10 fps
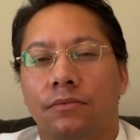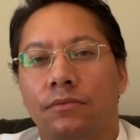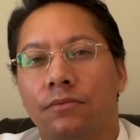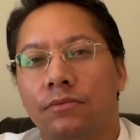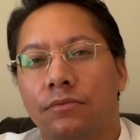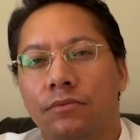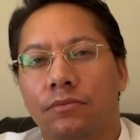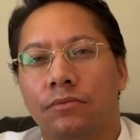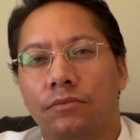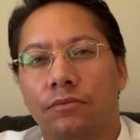
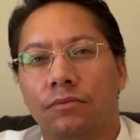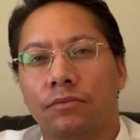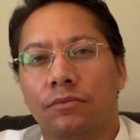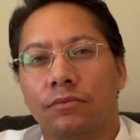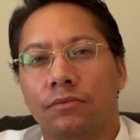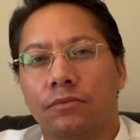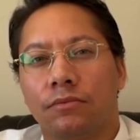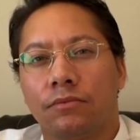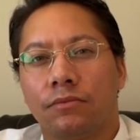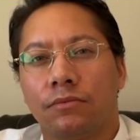
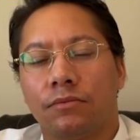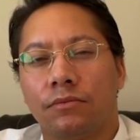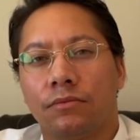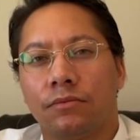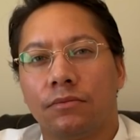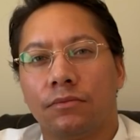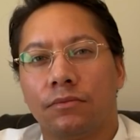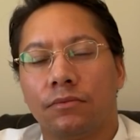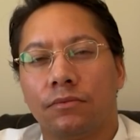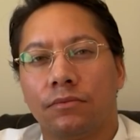
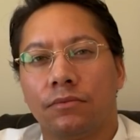No words are spoken by the person on screen.